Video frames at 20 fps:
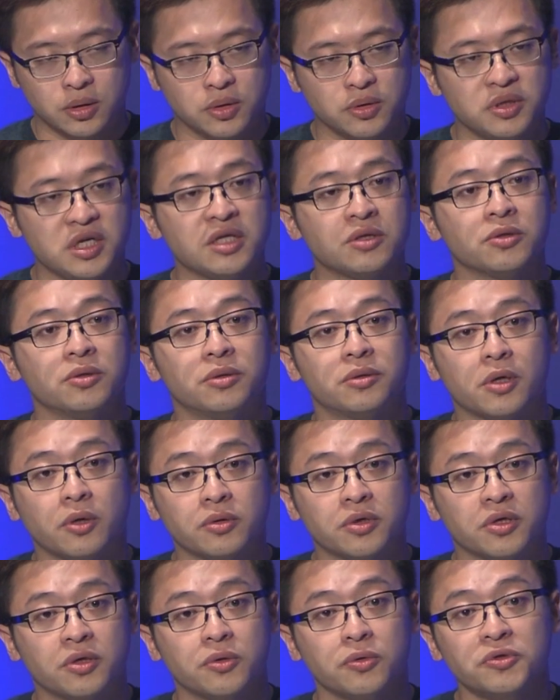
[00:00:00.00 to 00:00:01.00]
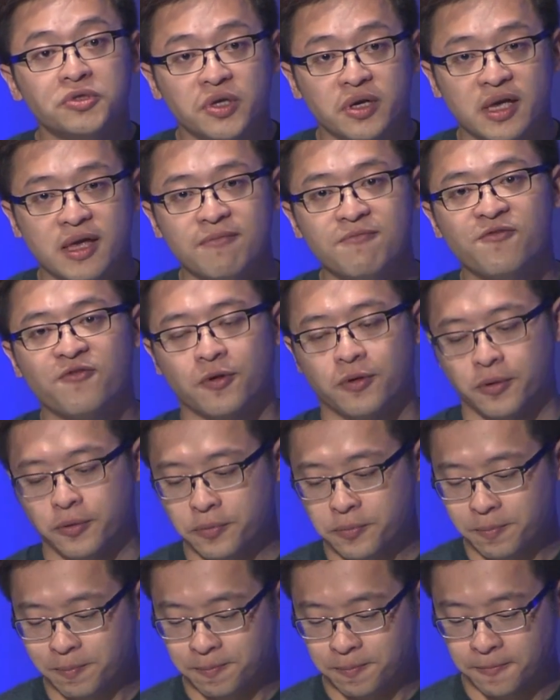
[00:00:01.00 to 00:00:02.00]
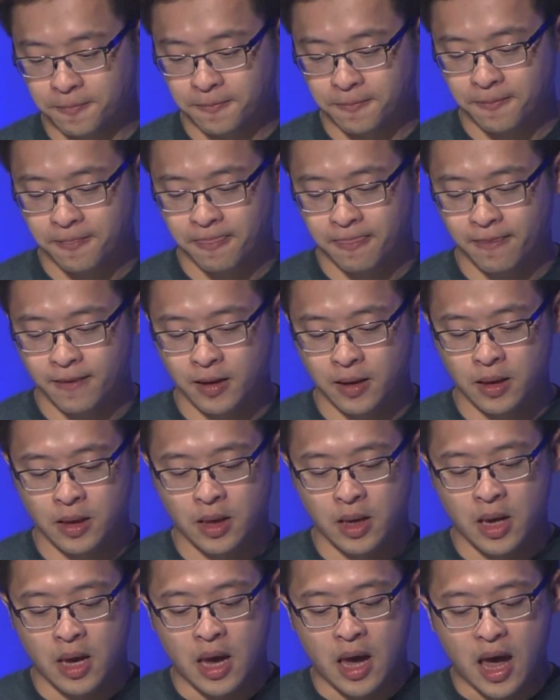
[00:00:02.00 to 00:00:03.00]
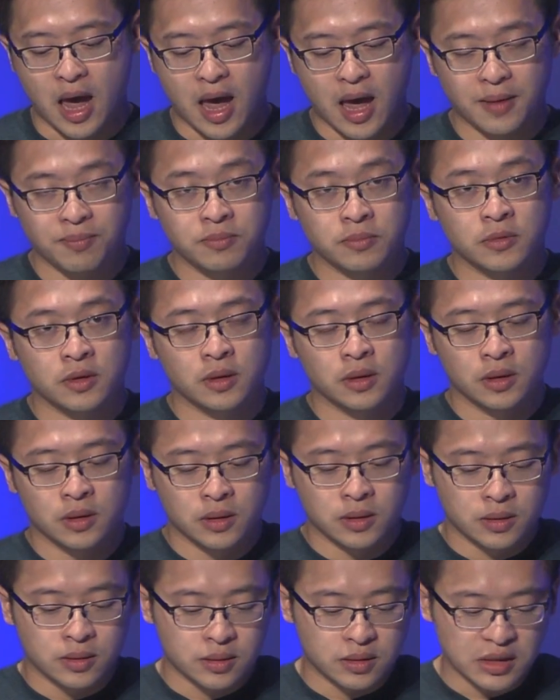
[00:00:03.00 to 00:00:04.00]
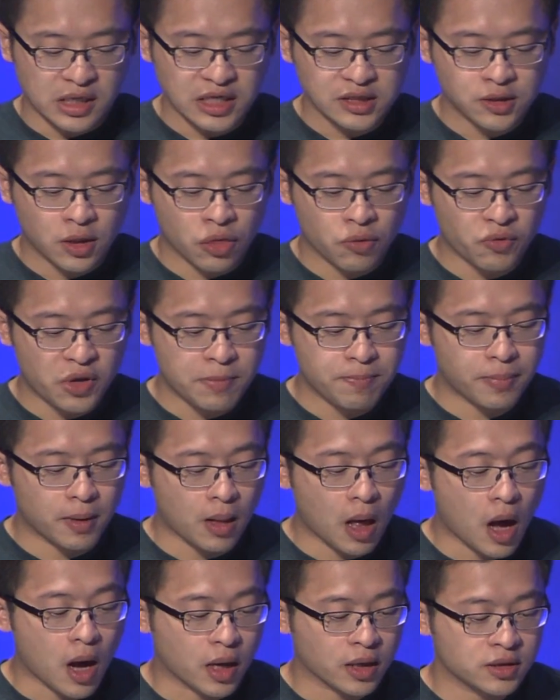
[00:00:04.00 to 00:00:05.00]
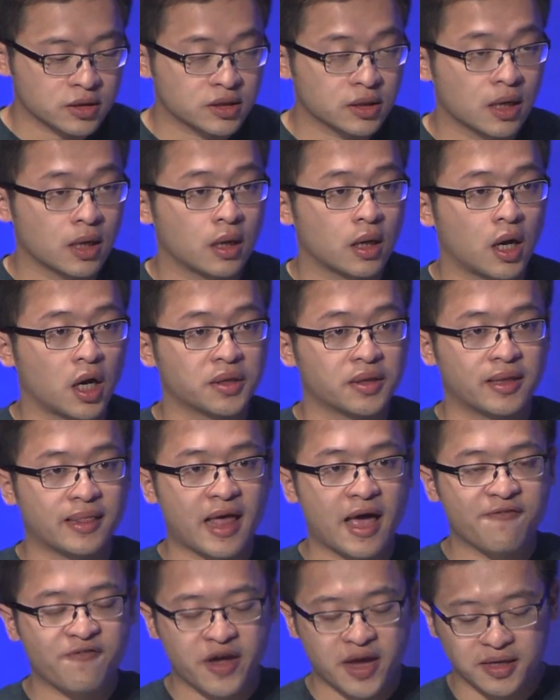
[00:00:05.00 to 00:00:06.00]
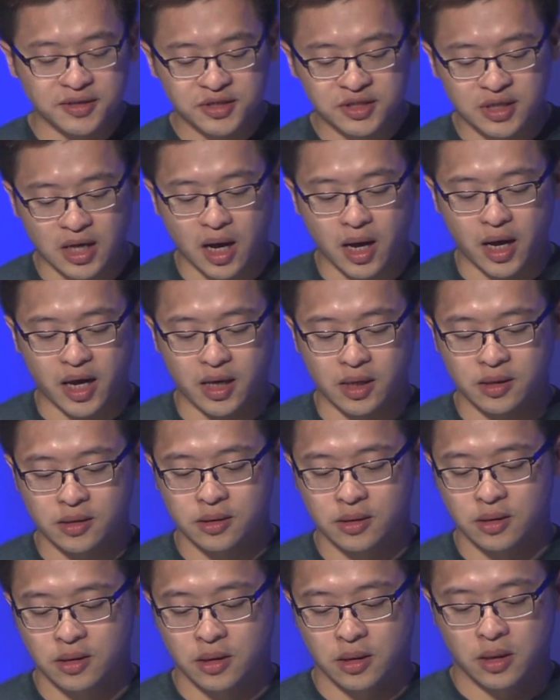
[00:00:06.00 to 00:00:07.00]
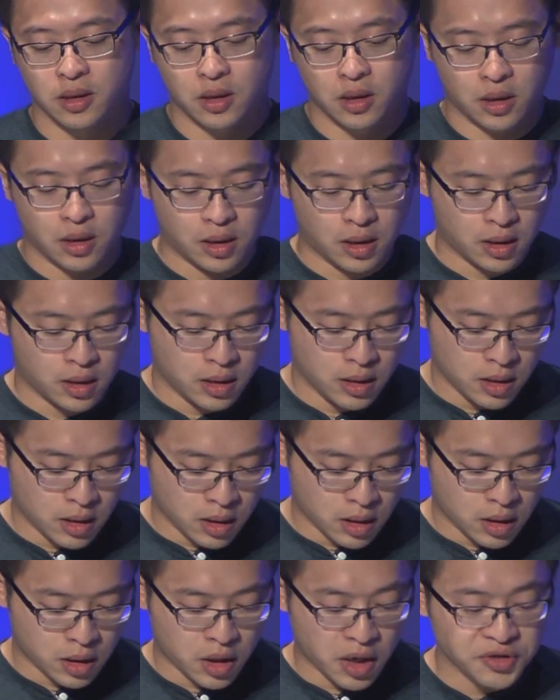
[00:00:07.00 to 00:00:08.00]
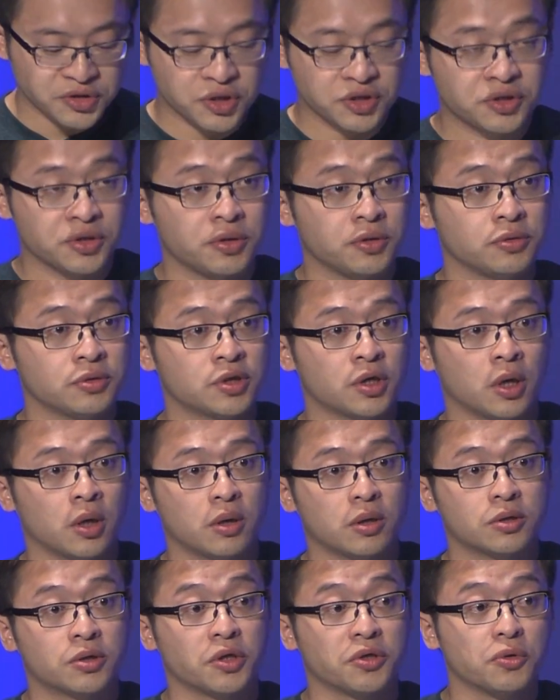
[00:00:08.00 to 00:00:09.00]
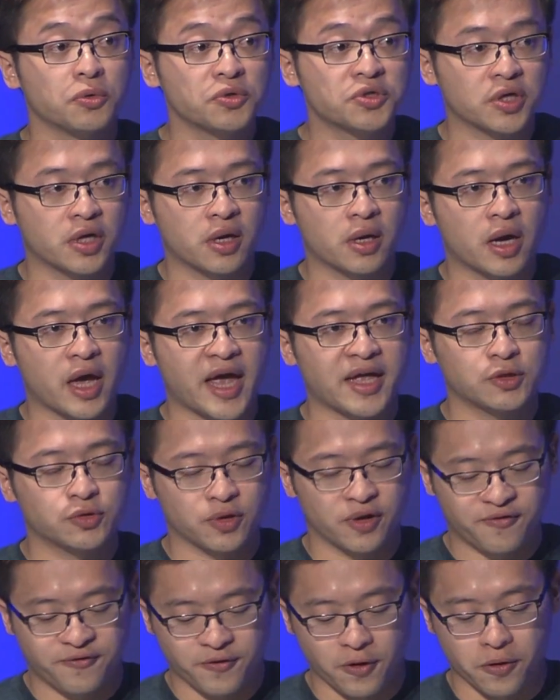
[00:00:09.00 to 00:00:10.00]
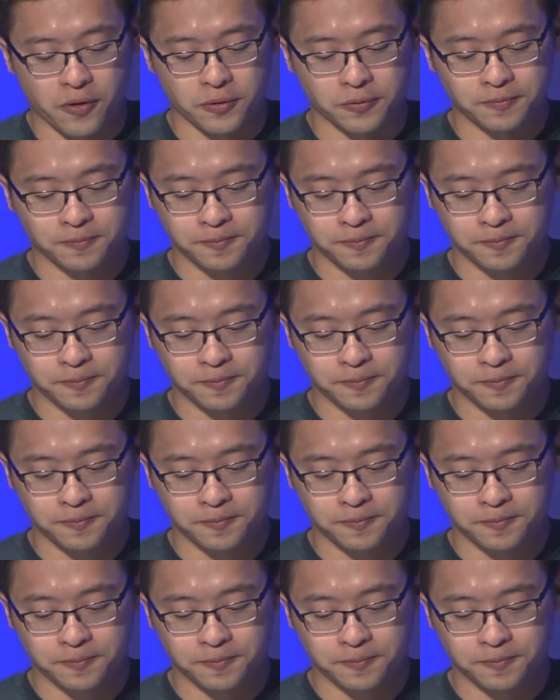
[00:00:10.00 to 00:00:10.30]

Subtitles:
you need to know the user info. And these three blocks on the left-hand side constitute the user Android phone.